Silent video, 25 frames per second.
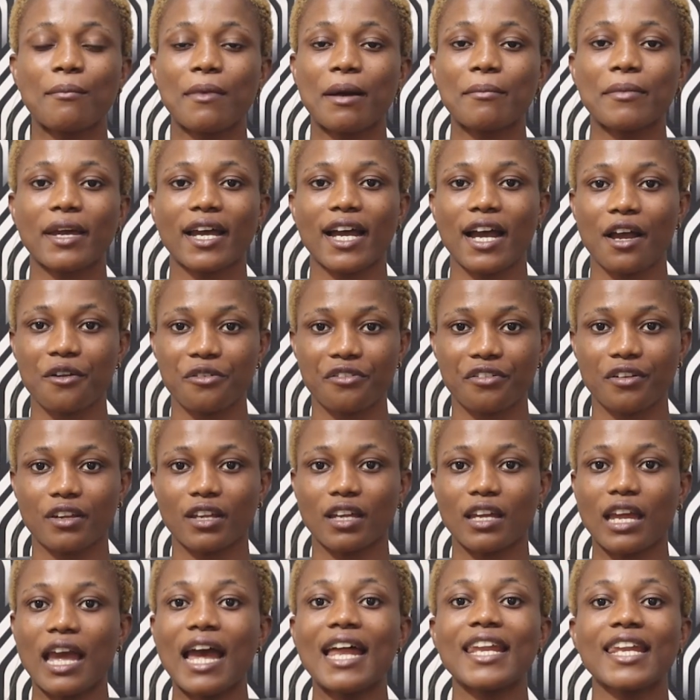ama meka
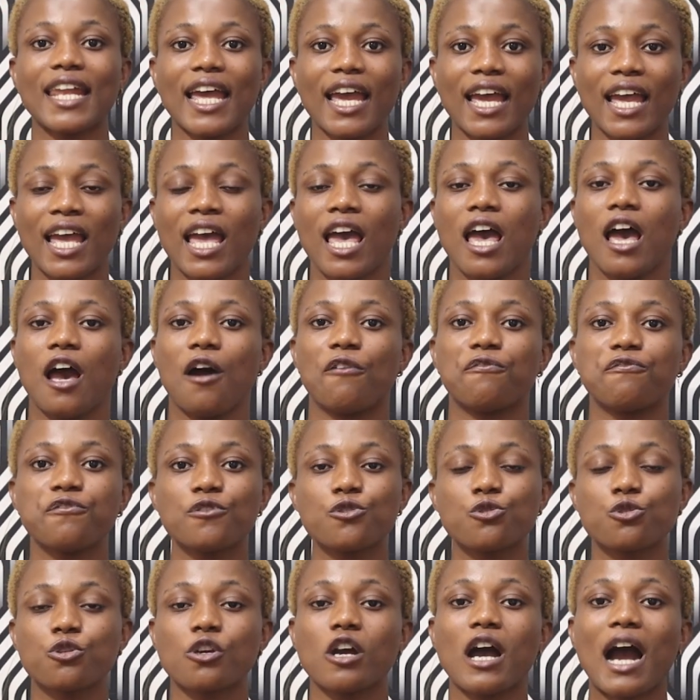hwe ene
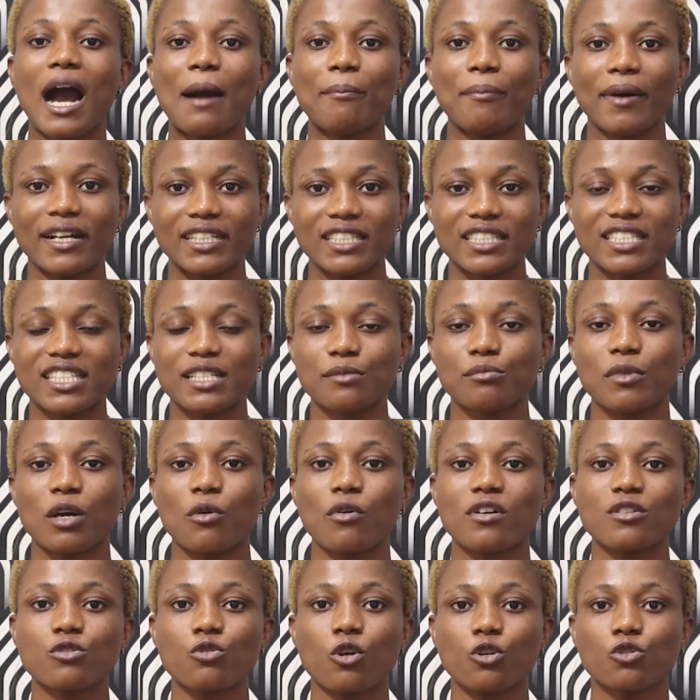afutuo abane timwe
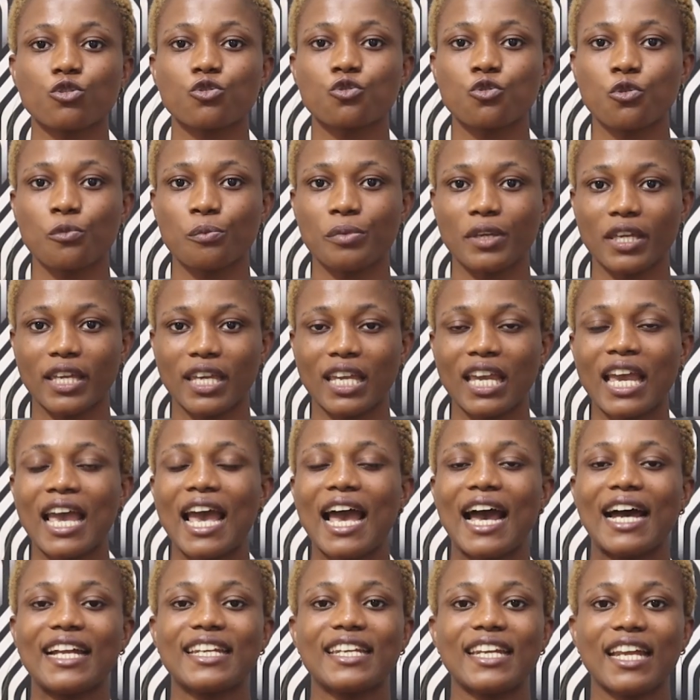wo se ototo bi
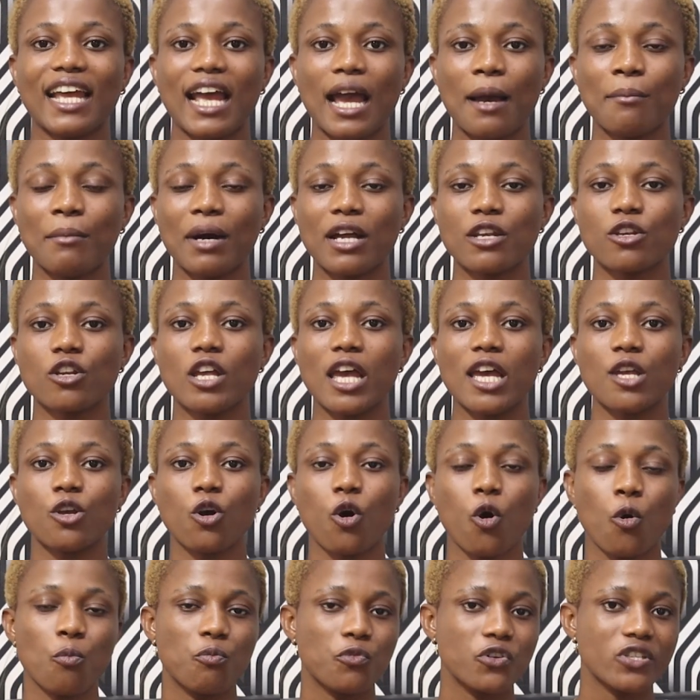e de emanu e
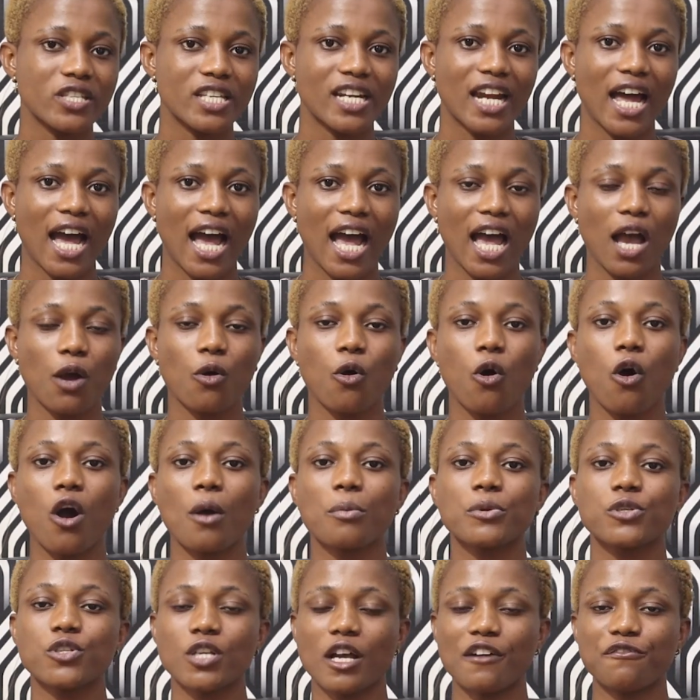omo nyina e wo ho
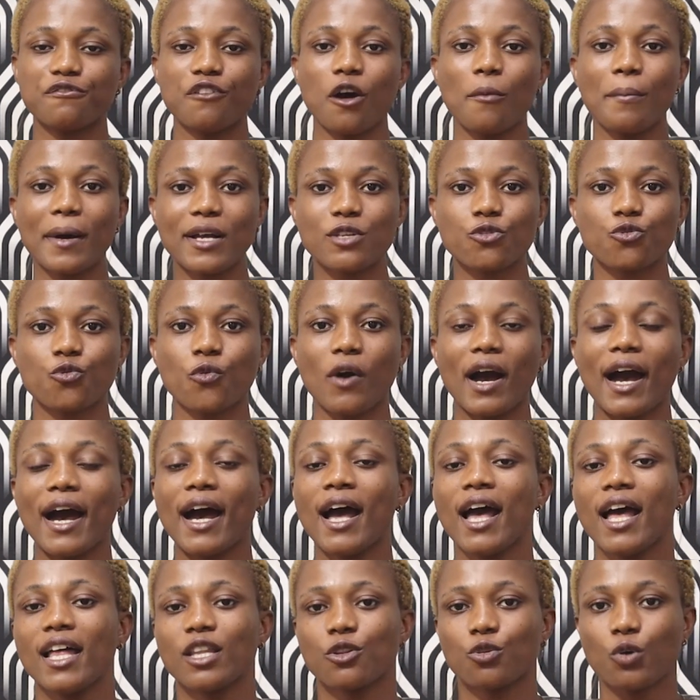busia fo baso a
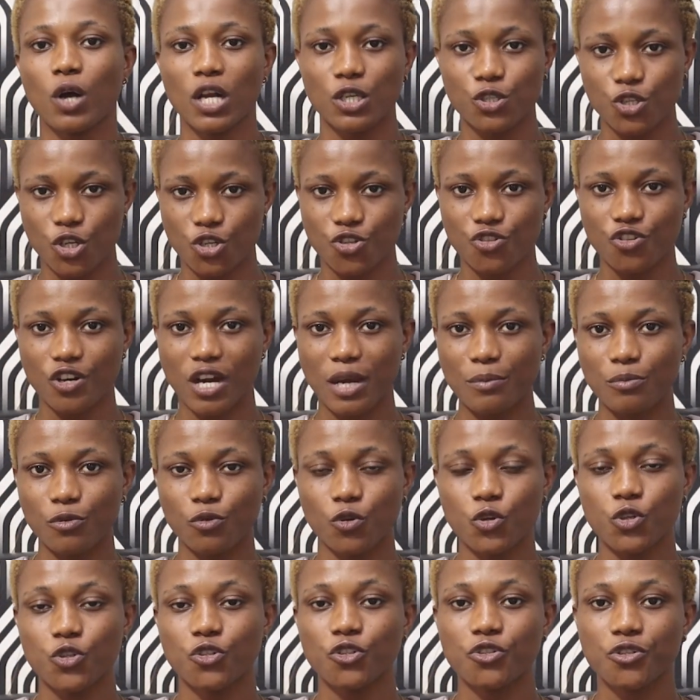no subscribe
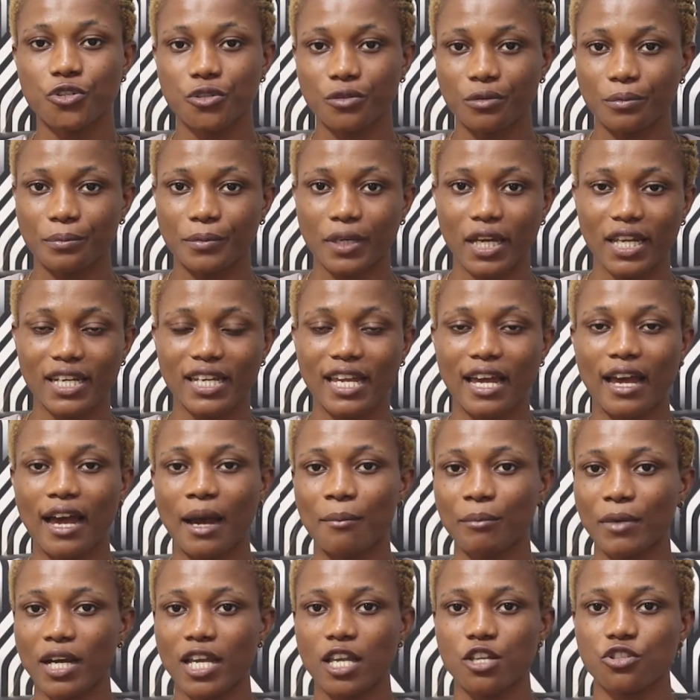wo YouTube e de
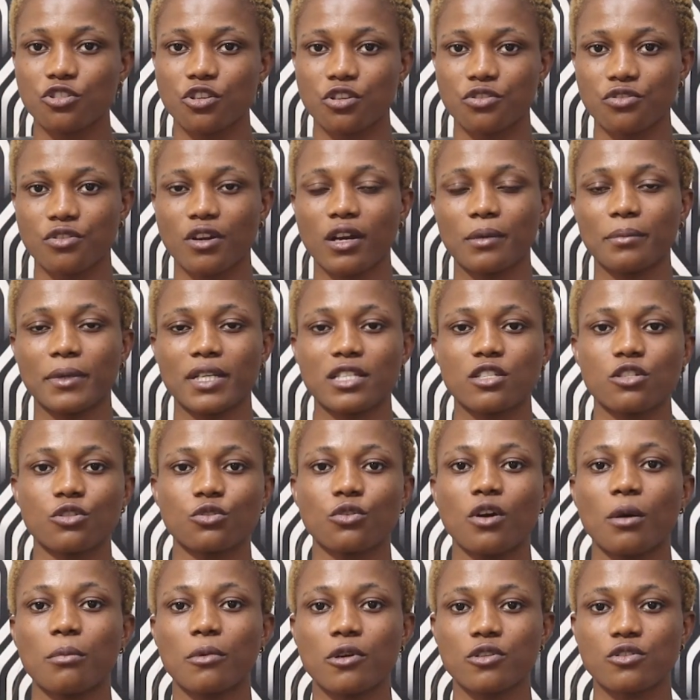amaye subscribe at
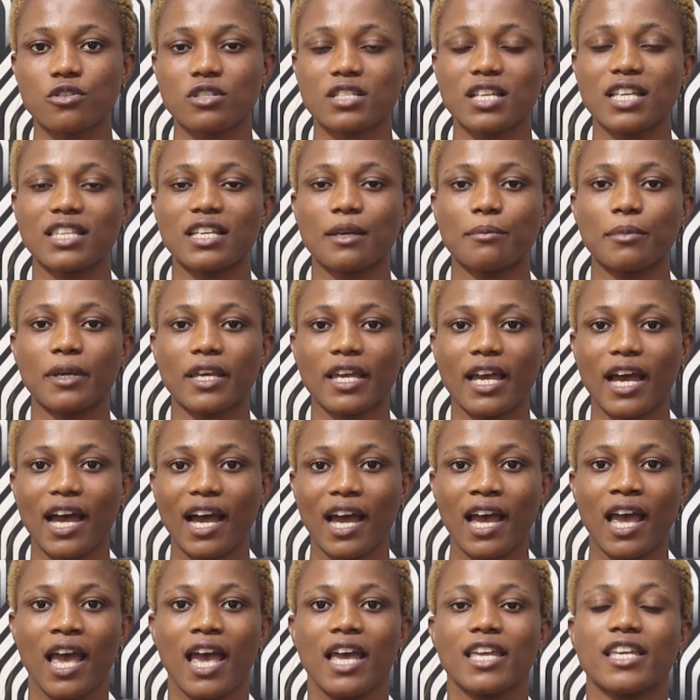no obo so se ne be
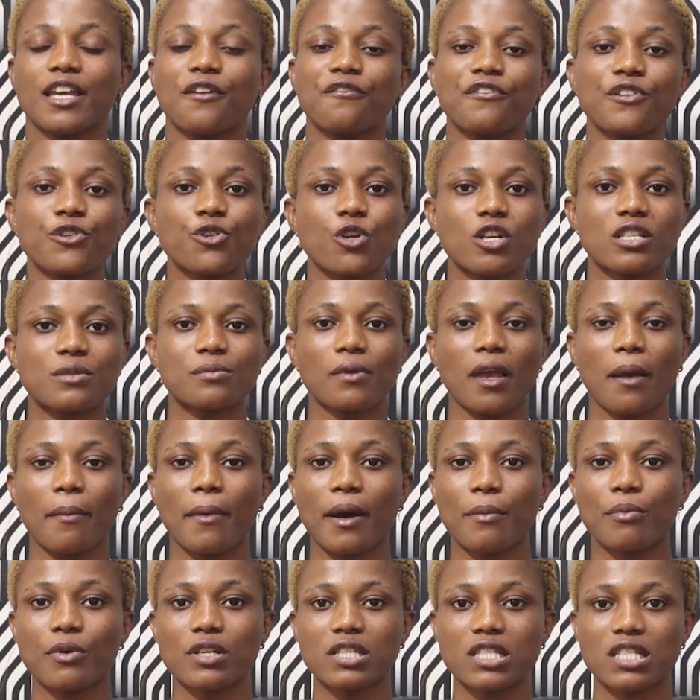ya ye videos bi
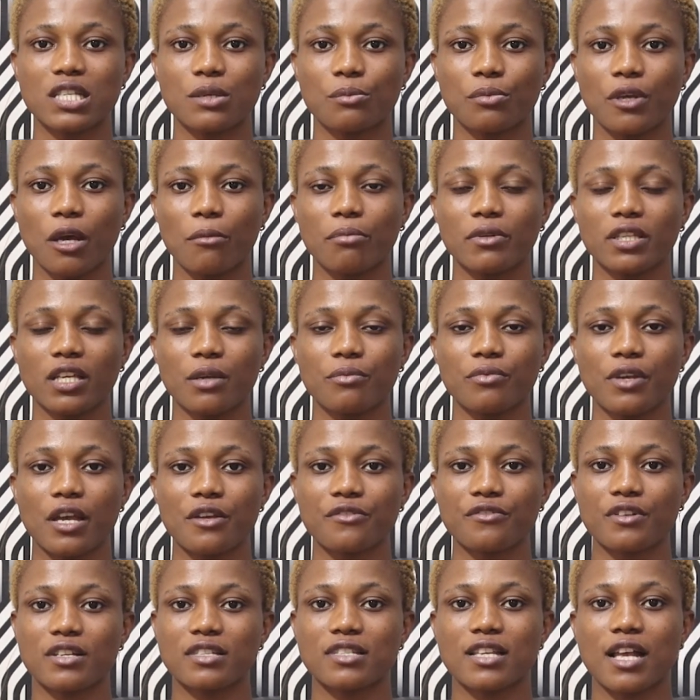ababonte bi abenya bi
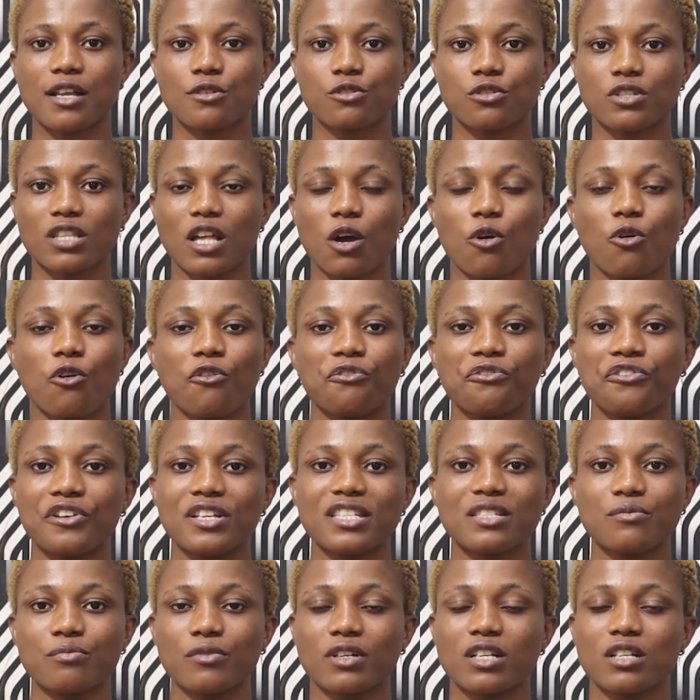ahwe sanso na ko
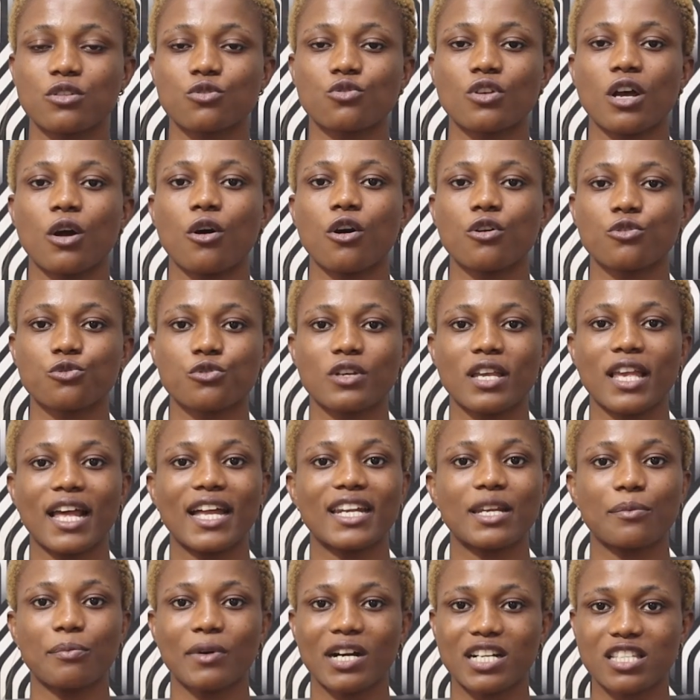Facebook so ho so ya
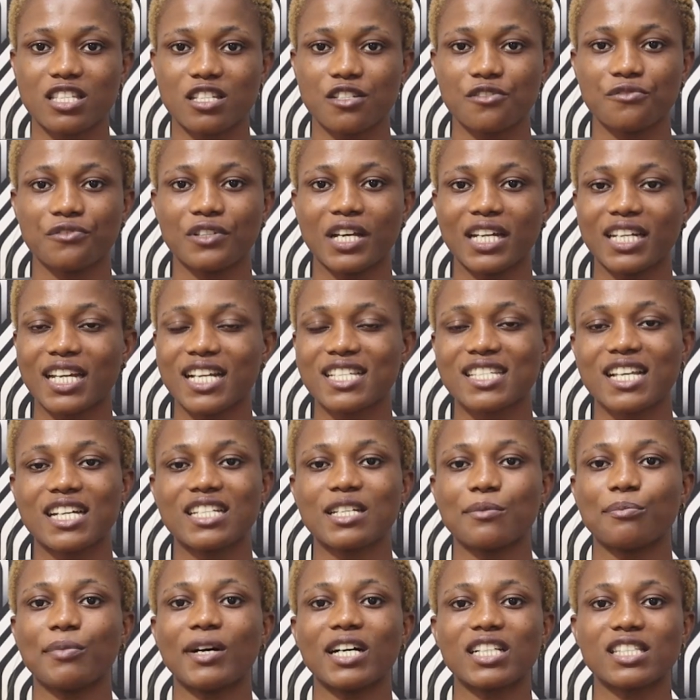de party TV and as
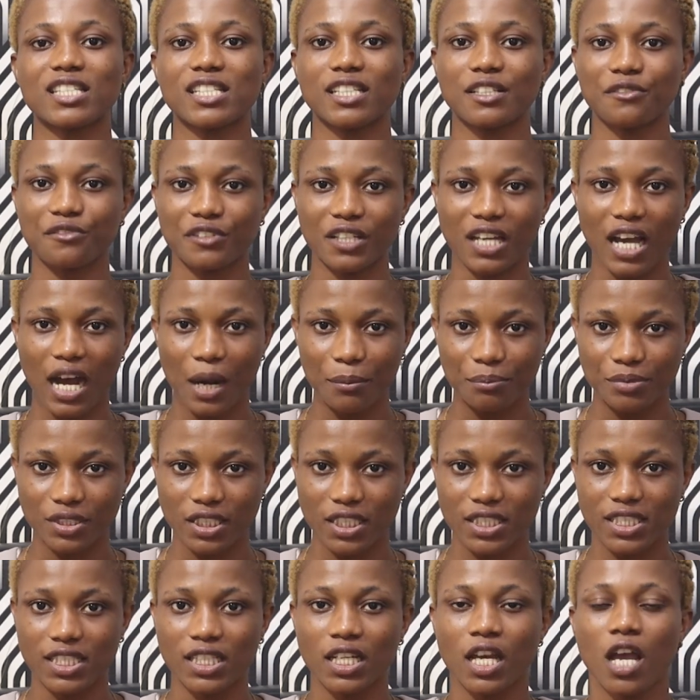Adepa TV
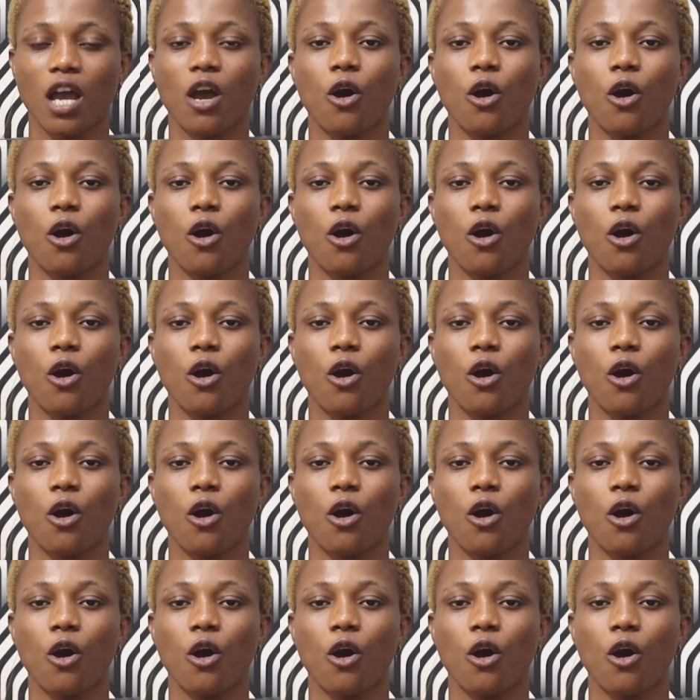update.